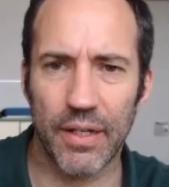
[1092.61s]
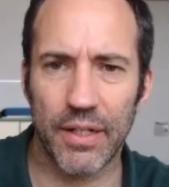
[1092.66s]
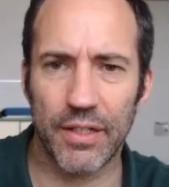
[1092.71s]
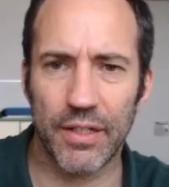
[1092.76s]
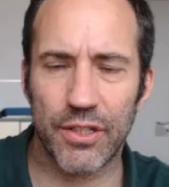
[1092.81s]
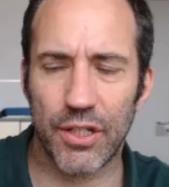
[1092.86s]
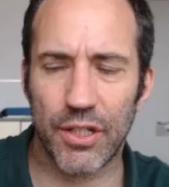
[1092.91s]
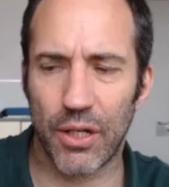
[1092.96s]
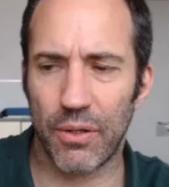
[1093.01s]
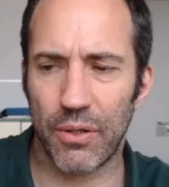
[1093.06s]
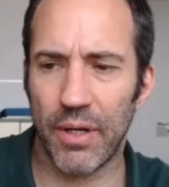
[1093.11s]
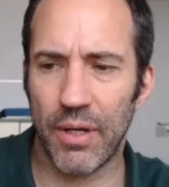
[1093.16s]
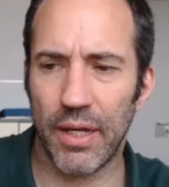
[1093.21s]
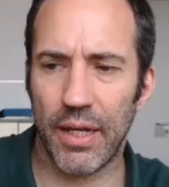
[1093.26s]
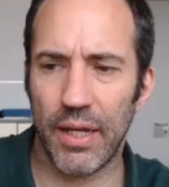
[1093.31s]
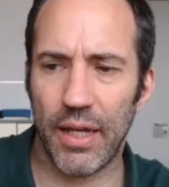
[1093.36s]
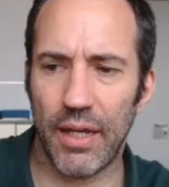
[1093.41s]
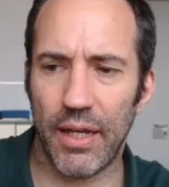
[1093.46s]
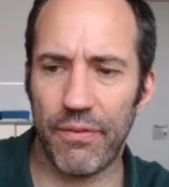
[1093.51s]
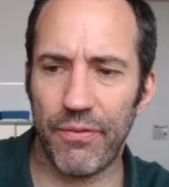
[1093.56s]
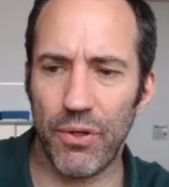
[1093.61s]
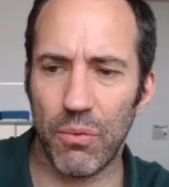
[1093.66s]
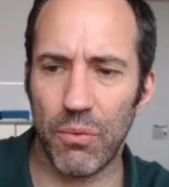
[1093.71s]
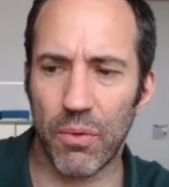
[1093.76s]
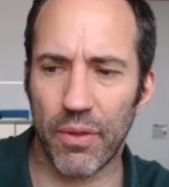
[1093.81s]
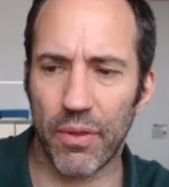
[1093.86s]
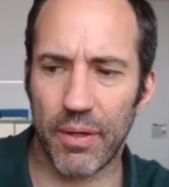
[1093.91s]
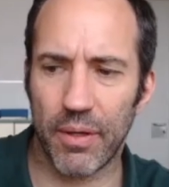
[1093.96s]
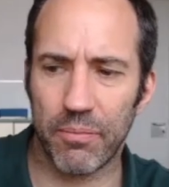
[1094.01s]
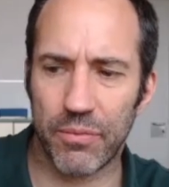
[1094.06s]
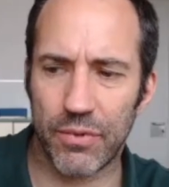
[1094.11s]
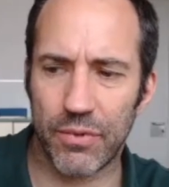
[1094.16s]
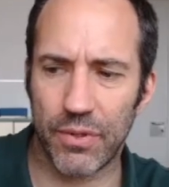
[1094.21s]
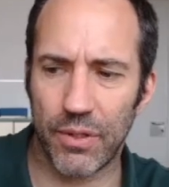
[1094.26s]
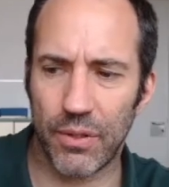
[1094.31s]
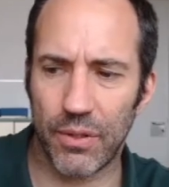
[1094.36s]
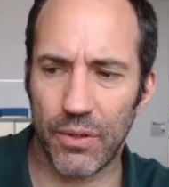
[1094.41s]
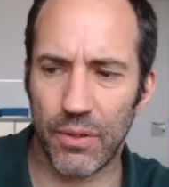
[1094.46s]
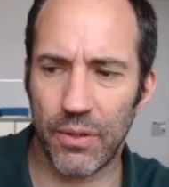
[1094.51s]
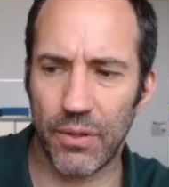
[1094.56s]
So if you want them
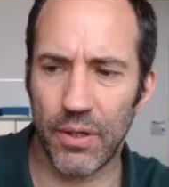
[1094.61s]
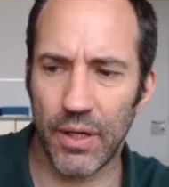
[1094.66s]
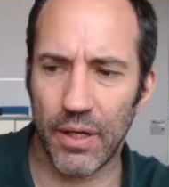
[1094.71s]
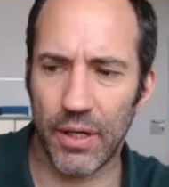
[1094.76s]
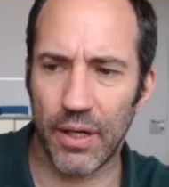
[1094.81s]
to